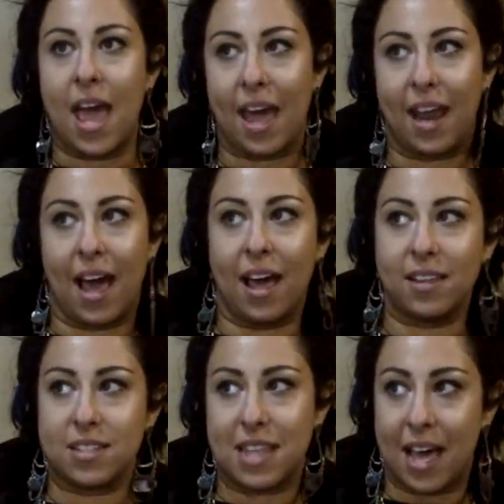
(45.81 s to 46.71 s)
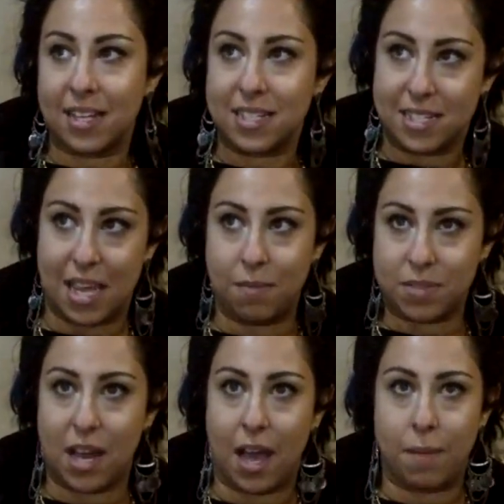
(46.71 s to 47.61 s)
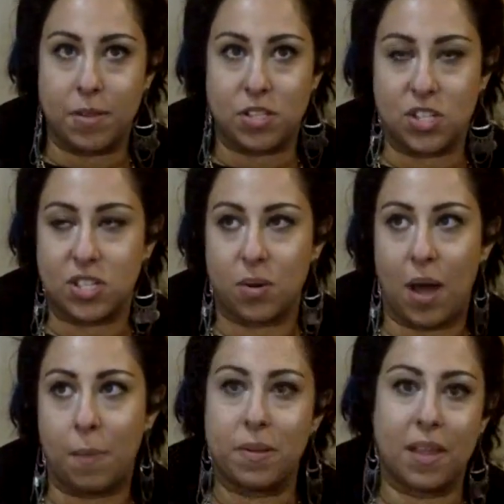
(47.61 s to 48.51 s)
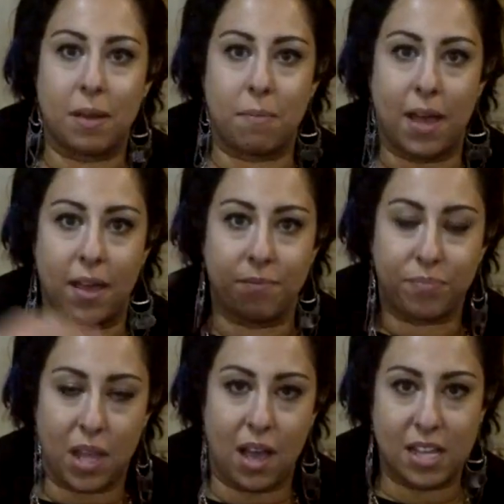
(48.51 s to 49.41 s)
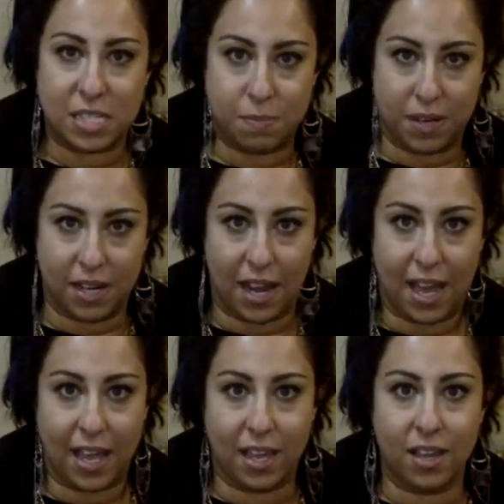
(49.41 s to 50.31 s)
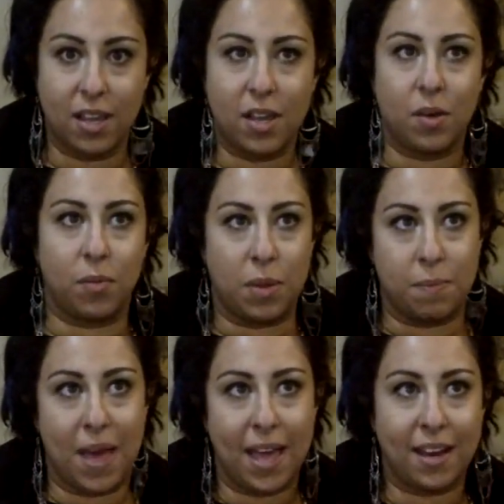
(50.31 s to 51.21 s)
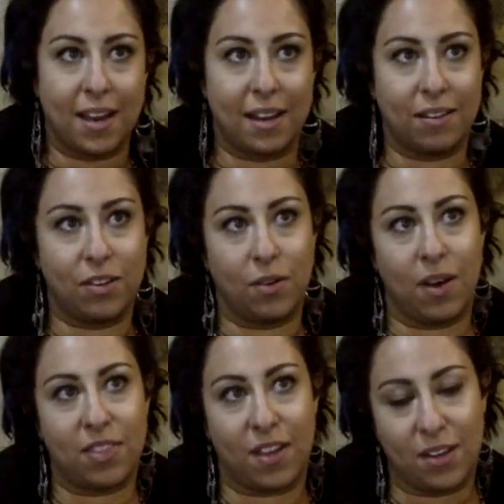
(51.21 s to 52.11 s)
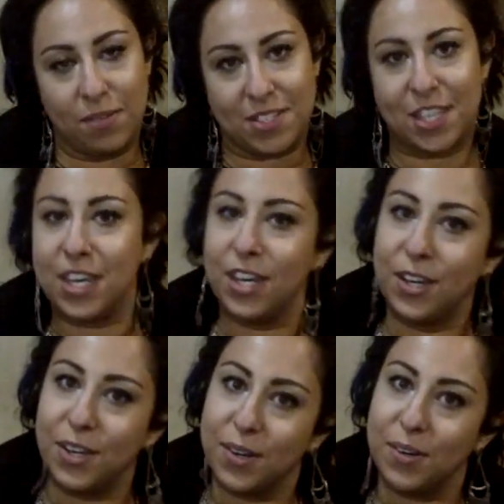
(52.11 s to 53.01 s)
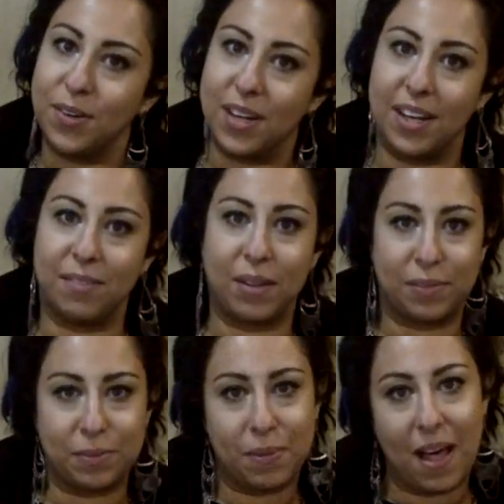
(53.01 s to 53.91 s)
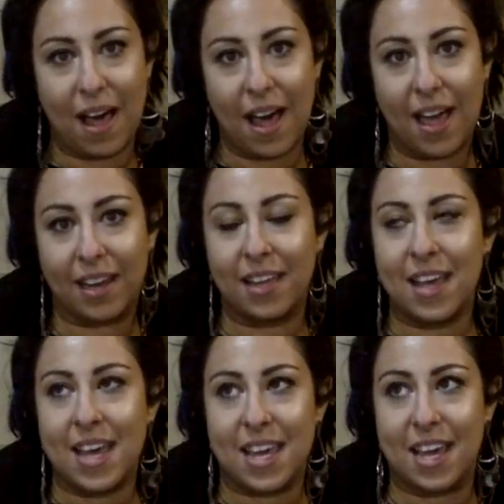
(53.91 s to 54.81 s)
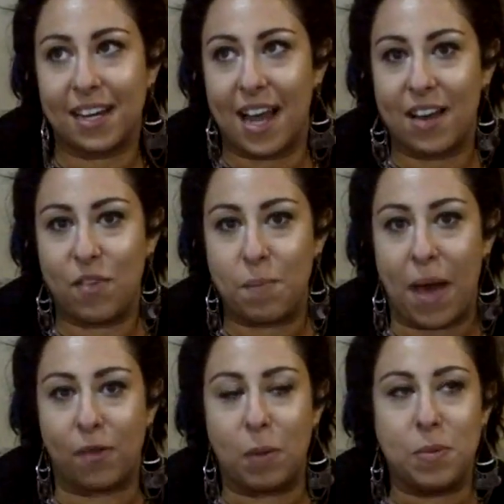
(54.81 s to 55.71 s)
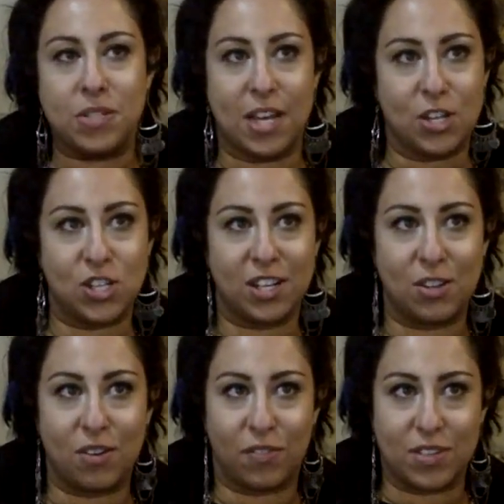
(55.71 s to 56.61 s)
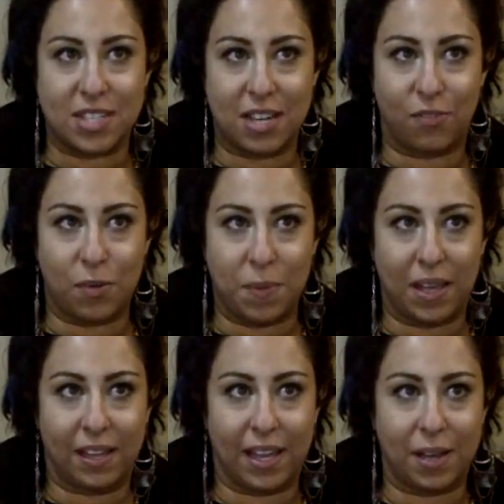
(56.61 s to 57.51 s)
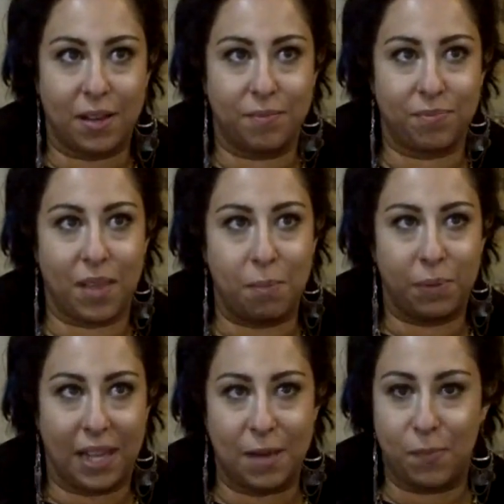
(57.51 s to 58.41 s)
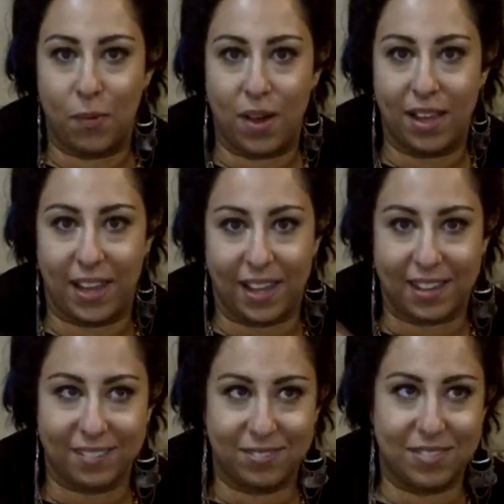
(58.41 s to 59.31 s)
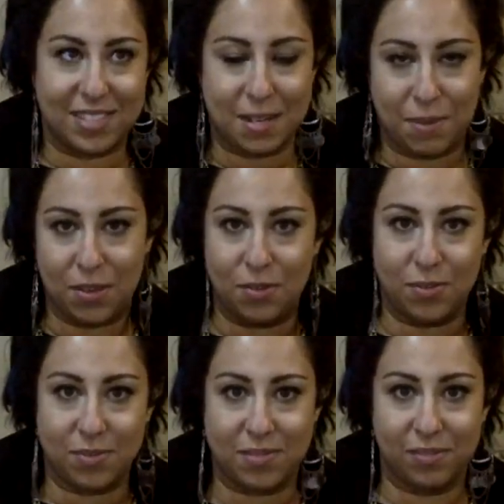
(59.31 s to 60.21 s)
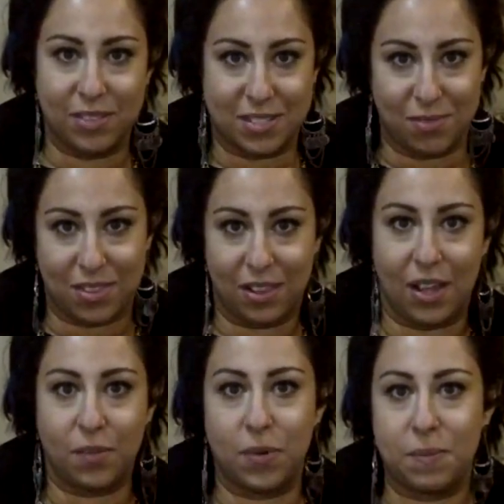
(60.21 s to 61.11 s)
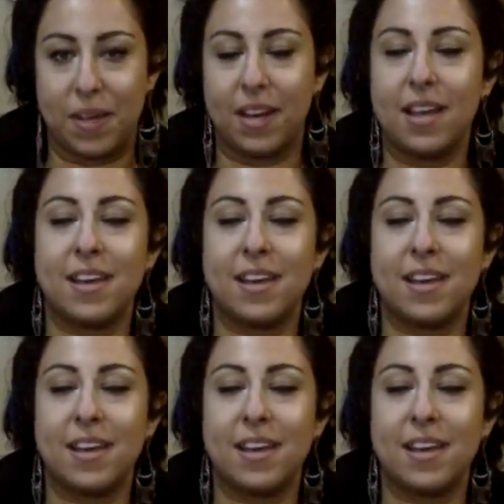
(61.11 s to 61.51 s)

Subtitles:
and at that same time, it just so happened that my husband and I, we met, and you know, I thought he was cute and blah blah blah. And he had kind of a bad reputation in university for being like a playboy, like somebody who was with a lot of women.